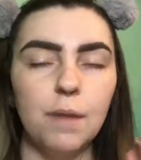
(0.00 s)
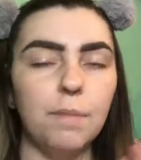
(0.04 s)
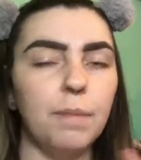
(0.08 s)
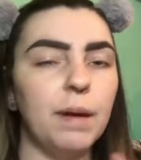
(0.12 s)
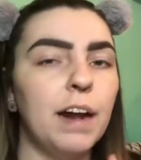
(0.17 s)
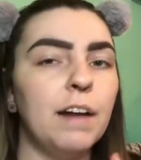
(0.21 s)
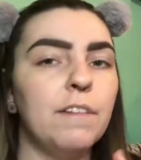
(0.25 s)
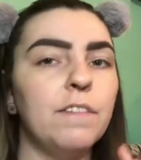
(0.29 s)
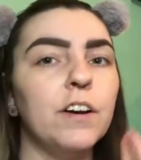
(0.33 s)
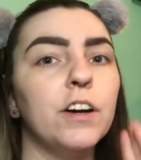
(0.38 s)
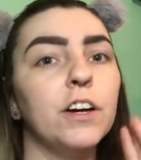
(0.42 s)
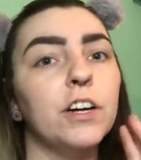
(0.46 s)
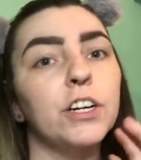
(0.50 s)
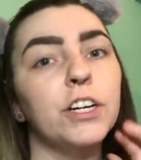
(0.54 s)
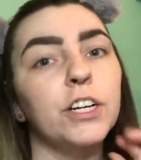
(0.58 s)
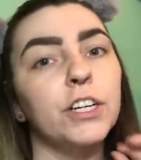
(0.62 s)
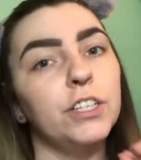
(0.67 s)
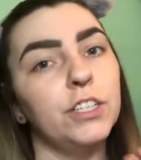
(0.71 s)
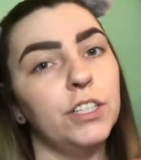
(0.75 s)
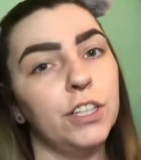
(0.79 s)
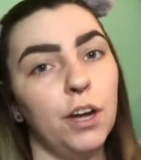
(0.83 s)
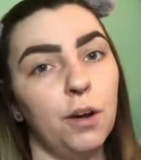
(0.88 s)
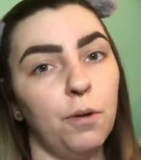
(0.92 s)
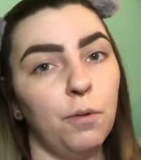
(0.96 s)
But I've
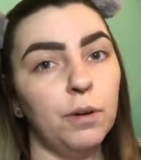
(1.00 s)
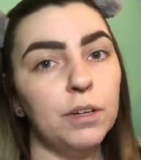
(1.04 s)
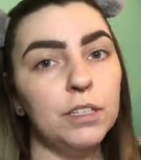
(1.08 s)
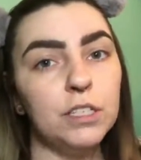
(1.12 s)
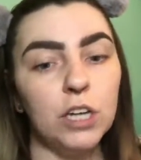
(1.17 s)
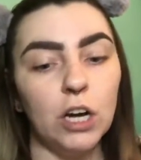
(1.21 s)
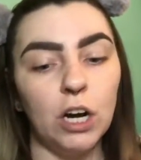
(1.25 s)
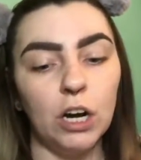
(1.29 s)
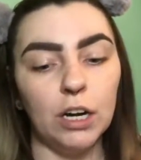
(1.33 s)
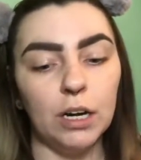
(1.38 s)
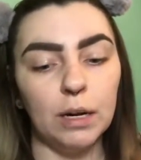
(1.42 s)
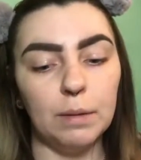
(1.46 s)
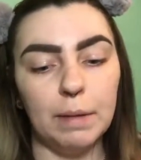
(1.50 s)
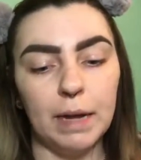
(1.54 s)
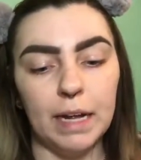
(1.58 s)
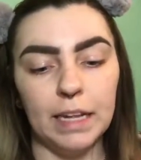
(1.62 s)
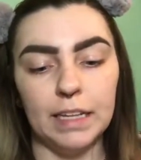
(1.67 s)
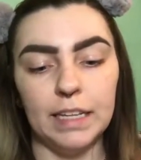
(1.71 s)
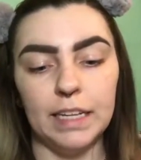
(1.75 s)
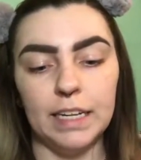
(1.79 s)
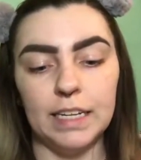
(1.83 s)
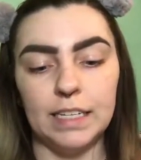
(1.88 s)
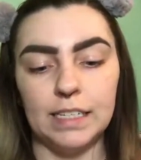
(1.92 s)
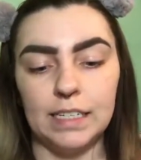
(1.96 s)
heard no one talk
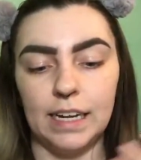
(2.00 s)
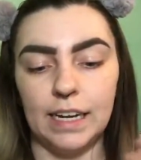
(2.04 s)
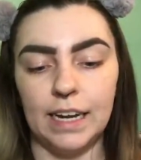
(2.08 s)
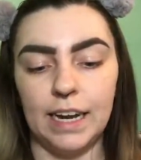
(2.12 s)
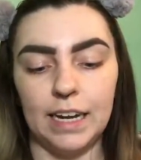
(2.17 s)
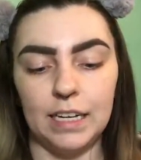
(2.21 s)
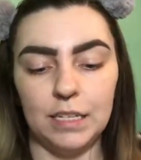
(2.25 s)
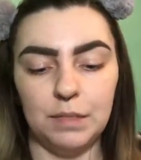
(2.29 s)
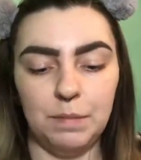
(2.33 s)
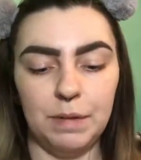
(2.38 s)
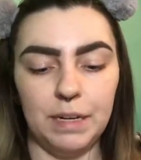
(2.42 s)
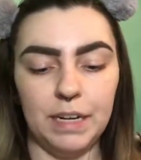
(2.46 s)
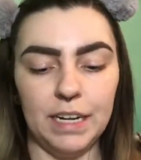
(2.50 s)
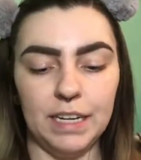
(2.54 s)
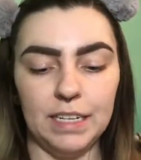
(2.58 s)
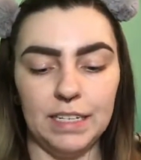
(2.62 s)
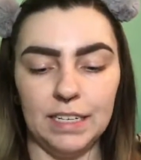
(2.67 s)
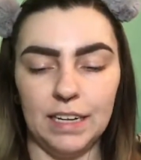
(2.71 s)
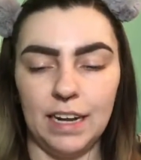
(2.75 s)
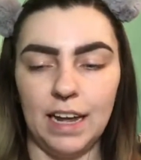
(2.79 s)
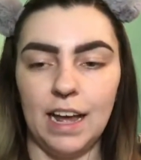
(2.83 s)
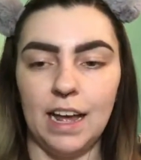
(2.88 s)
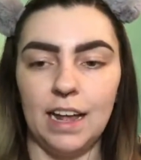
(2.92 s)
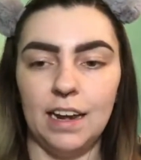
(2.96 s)
about this, I guess because
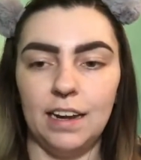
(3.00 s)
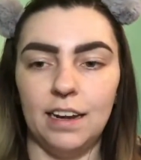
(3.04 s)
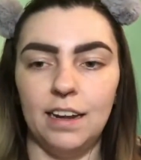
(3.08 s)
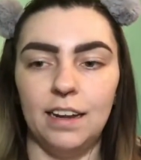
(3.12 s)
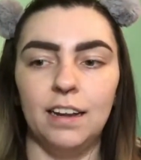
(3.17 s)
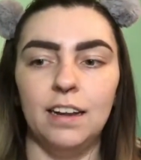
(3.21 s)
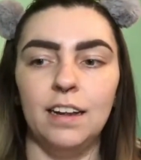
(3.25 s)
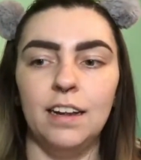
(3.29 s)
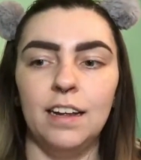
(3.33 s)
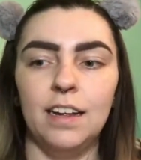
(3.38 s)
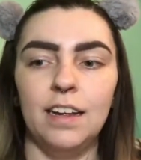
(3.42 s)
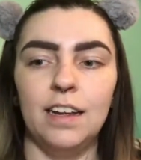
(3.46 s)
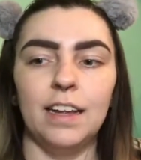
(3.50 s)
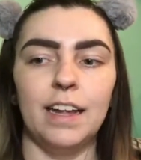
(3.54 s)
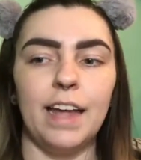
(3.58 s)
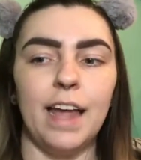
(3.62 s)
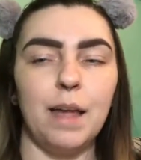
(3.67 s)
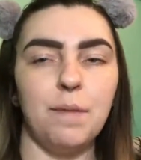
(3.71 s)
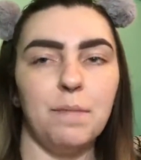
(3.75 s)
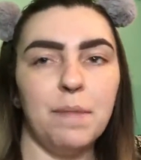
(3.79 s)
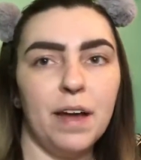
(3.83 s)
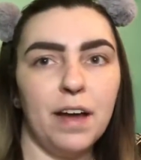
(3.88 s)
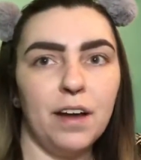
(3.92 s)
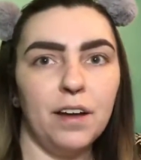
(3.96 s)
it kind of
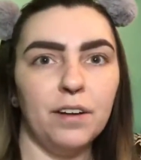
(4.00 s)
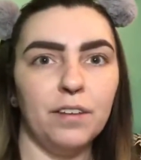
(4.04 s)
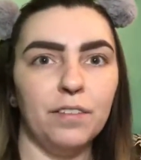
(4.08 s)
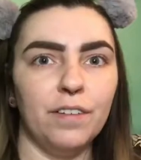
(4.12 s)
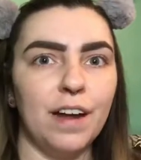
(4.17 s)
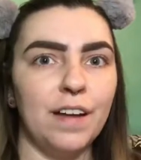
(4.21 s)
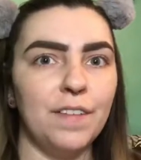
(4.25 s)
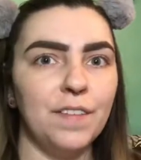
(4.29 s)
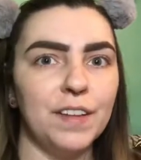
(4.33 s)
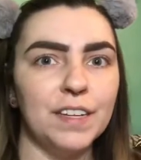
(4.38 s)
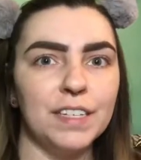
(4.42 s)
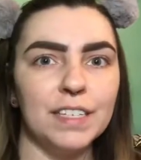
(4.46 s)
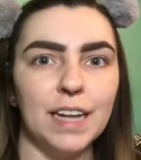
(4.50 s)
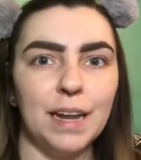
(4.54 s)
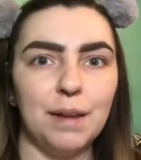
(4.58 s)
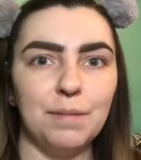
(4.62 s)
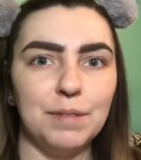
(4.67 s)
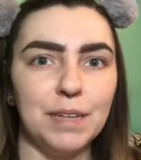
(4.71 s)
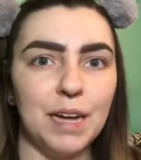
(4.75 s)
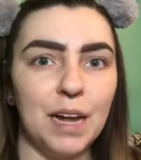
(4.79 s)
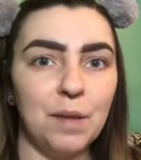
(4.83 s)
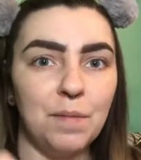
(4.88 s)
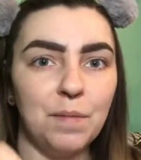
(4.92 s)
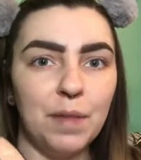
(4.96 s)
came out around the
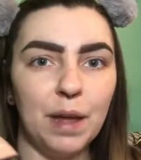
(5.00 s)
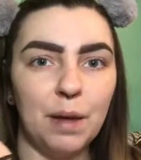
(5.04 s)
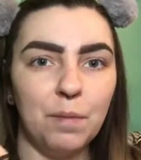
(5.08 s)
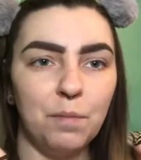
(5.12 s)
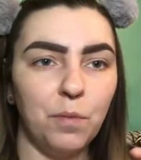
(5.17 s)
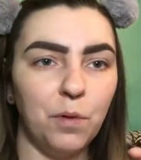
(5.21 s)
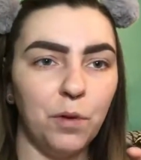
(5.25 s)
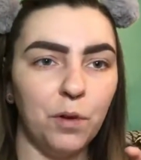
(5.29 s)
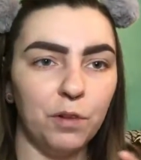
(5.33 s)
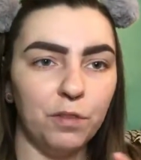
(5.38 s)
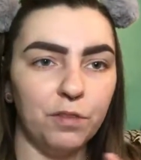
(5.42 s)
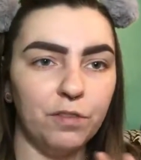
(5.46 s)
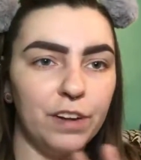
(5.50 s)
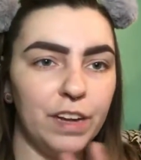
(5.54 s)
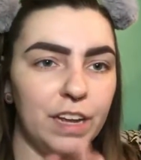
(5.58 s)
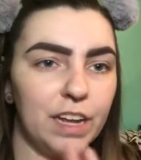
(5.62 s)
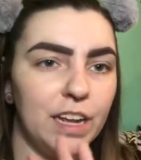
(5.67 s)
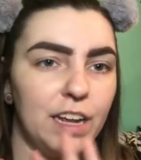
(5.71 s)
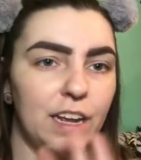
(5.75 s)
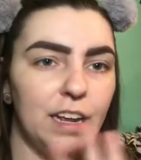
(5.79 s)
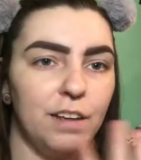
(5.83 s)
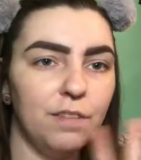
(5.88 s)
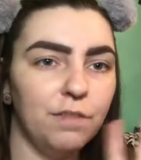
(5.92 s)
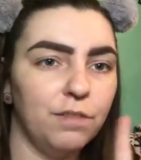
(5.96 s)
same time that
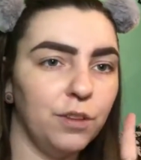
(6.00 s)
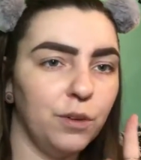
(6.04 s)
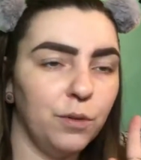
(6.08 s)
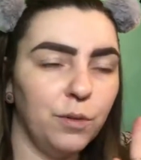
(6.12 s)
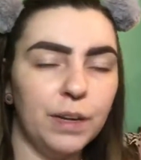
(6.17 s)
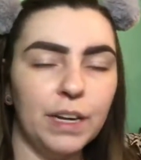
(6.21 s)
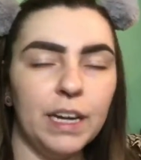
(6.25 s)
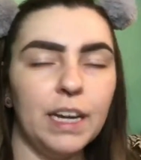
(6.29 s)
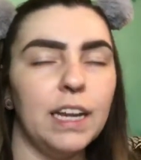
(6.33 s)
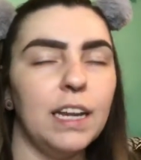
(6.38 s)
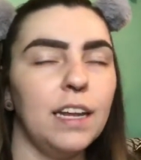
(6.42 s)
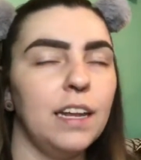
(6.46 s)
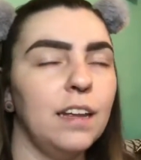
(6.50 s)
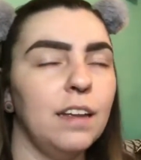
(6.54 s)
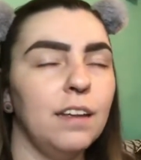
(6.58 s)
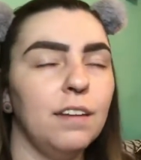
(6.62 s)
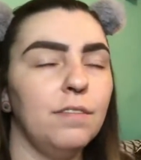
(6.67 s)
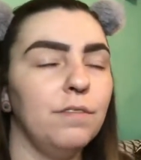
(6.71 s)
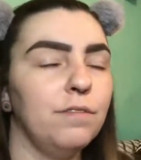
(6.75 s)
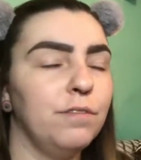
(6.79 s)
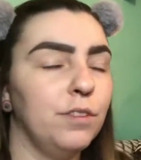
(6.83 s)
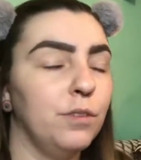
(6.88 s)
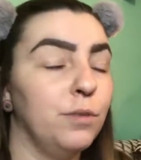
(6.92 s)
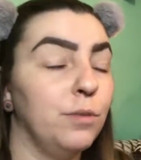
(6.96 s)
Morphe
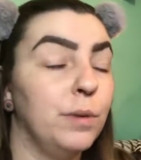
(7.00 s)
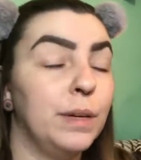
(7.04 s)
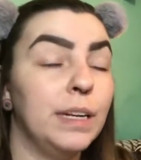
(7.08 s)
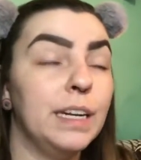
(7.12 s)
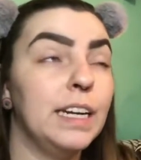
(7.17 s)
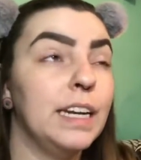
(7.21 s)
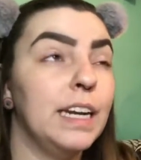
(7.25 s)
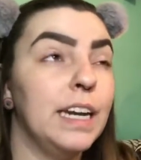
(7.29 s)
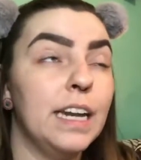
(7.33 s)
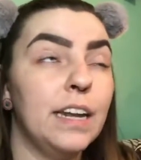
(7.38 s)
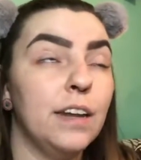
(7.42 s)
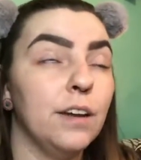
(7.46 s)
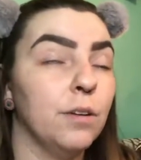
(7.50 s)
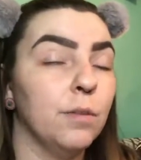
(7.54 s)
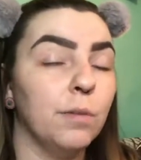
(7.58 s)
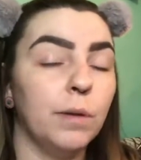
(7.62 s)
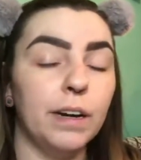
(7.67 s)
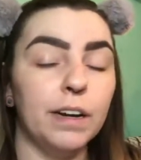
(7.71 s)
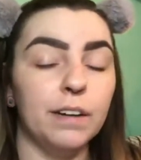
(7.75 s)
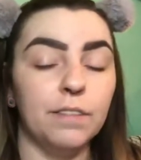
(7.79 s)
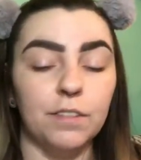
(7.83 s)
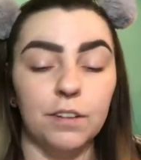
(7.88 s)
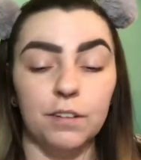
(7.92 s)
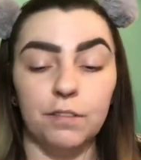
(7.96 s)
Fluidity or
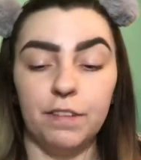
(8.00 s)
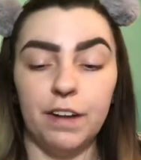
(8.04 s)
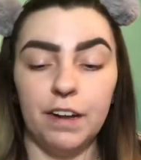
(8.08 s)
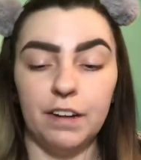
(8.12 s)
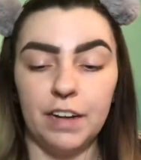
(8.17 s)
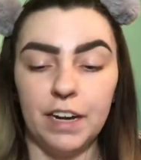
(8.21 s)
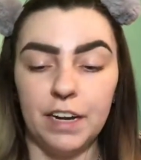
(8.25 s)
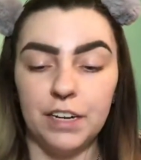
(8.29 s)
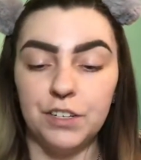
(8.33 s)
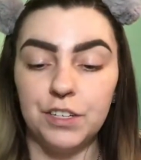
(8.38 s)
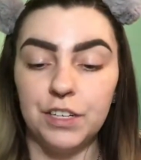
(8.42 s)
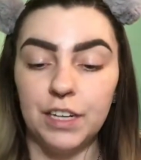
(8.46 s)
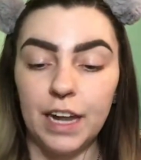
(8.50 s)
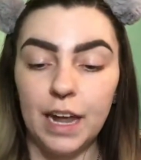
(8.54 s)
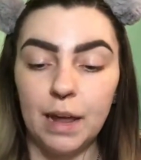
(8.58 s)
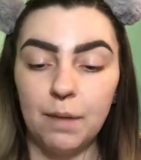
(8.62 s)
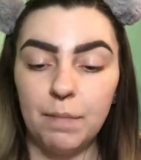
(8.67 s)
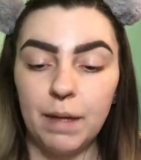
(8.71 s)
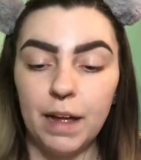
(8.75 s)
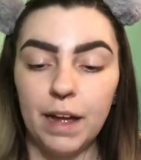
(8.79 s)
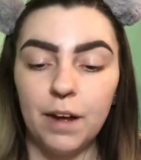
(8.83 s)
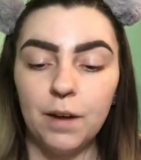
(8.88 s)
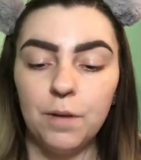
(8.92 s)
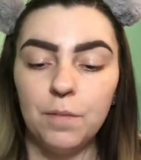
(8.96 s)
whatever foundation
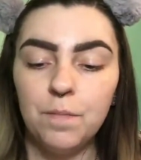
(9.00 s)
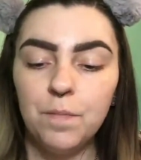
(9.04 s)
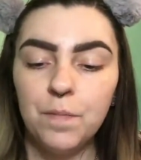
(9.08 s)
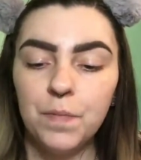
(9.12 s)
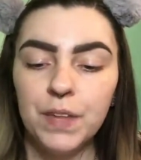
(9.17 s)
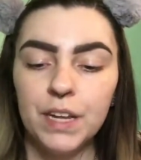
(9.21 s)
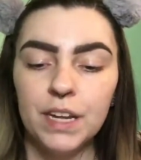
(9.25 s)
came out.